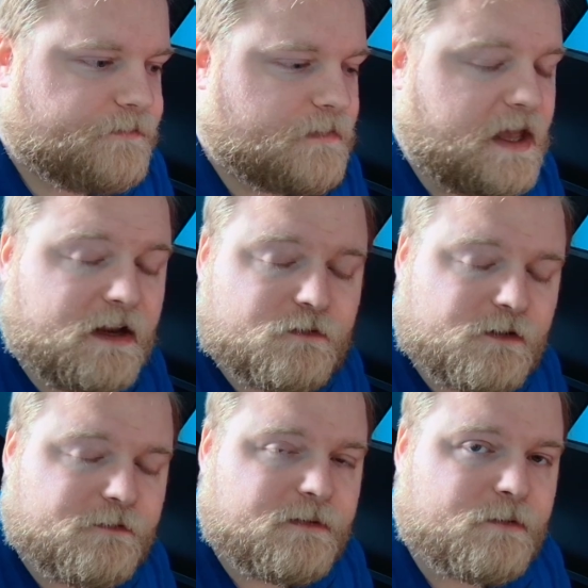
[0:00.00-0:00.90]
And as
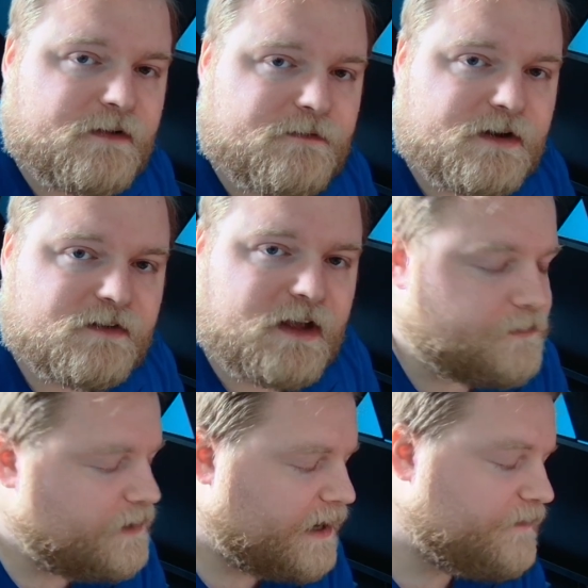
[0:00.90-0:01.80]
for a frame of reference, I
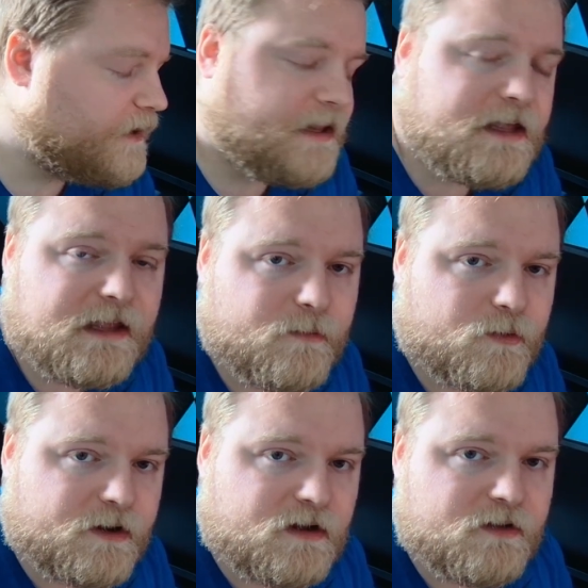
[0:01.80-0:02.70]
do not have a clicky
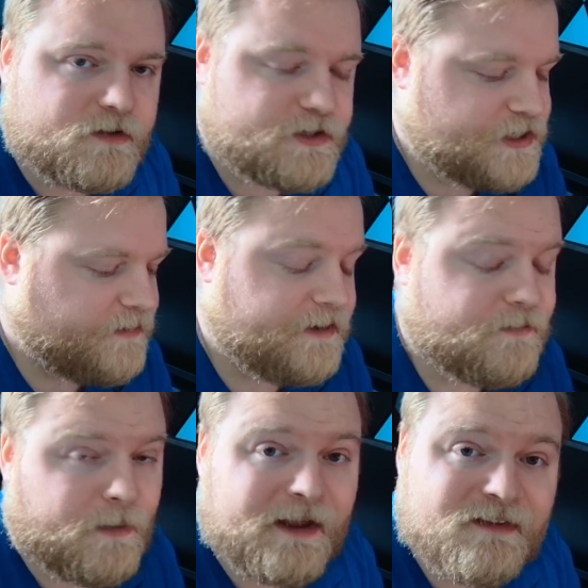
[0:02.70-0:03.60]
keyboard at all. They're cherry
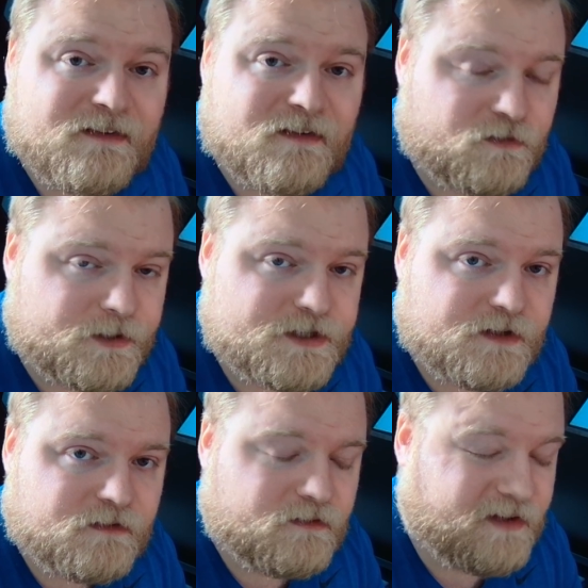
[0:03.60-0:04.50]
reds
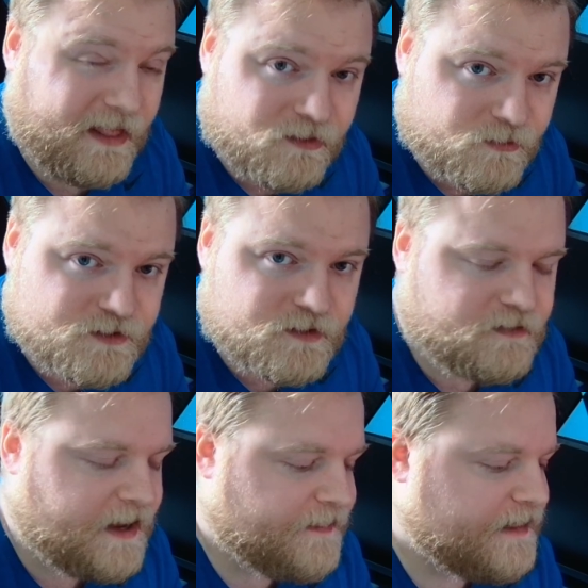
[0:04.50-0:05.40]
switches, silent switches
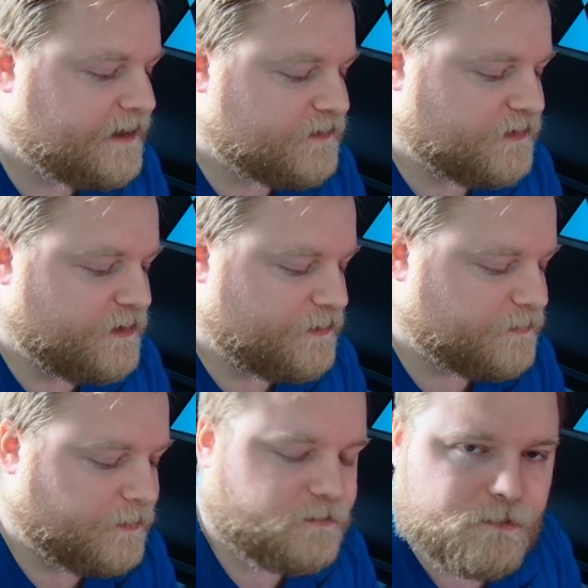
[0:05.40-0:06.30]
at that, so they're
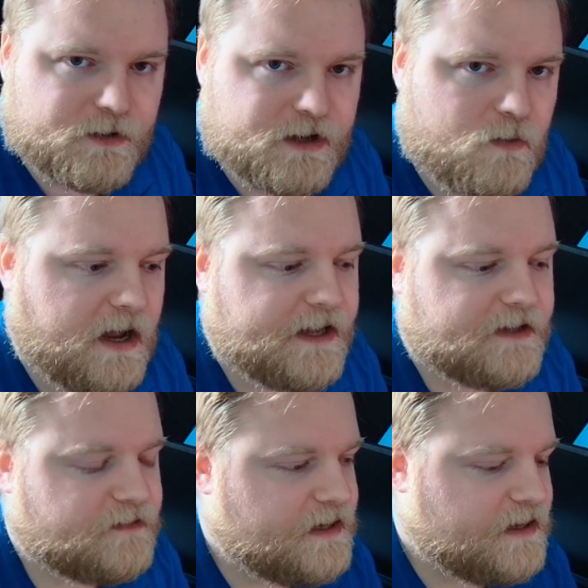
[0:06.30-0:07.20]
supposed to be pretty
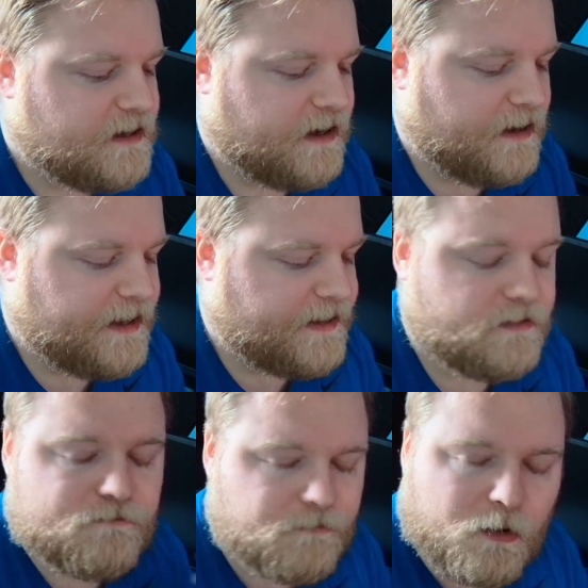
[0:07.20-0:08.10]
quiet.
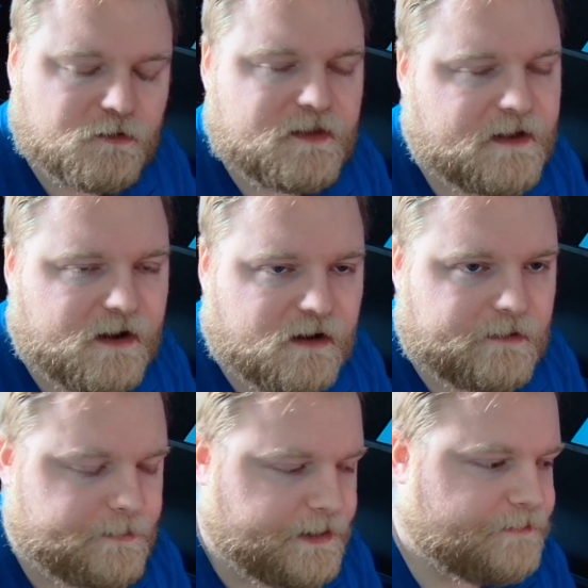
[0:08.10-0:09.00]
And mostly they
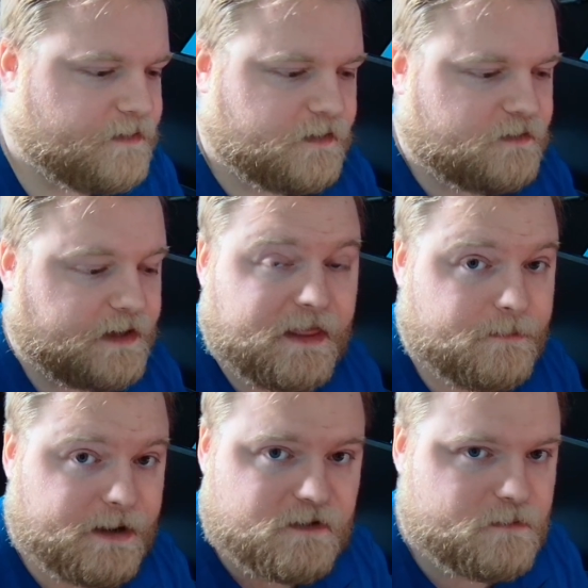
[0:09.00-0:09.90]
are, but this, again, the
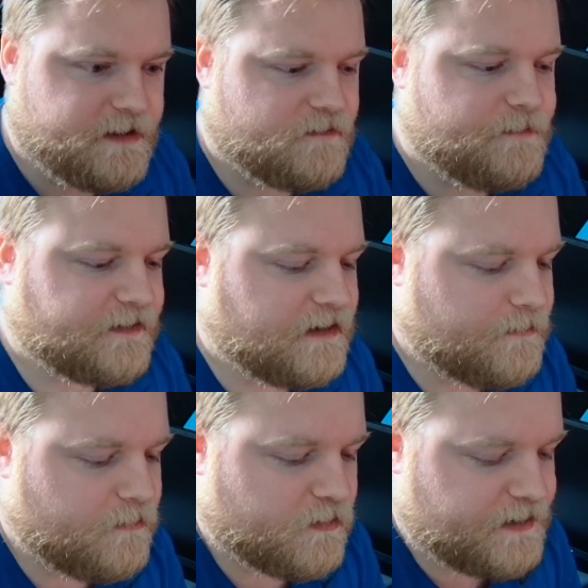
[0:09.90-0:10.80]
microphone may have picked it up
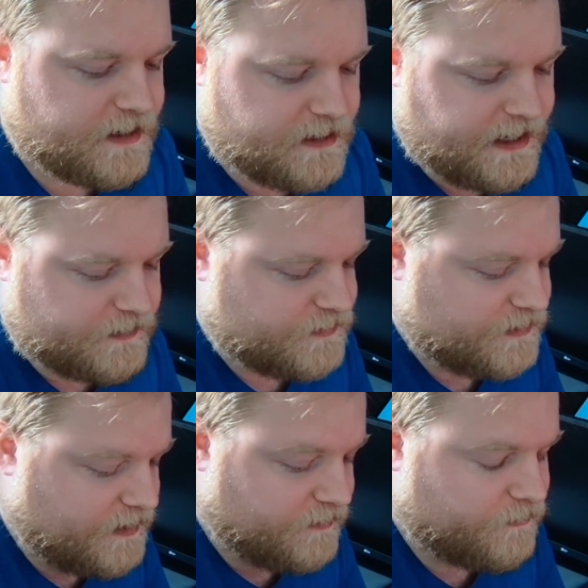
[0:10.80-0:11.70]
more than it
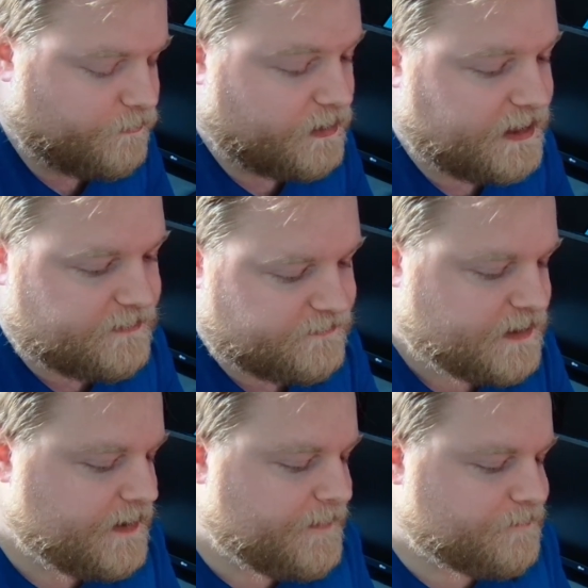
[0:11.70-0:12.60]
actually is in real life.
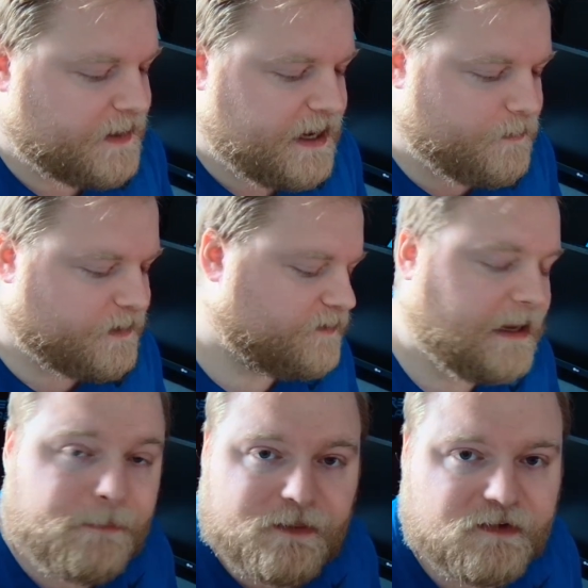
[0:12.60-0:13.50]
And now we're going to
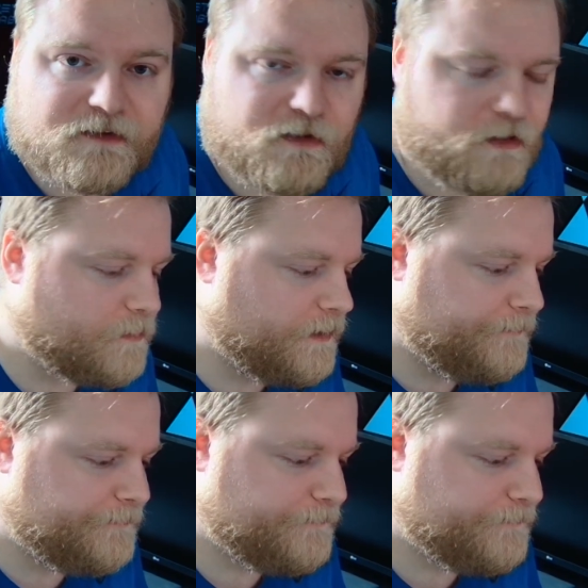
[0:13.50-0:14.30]
tap on the desk a little bit.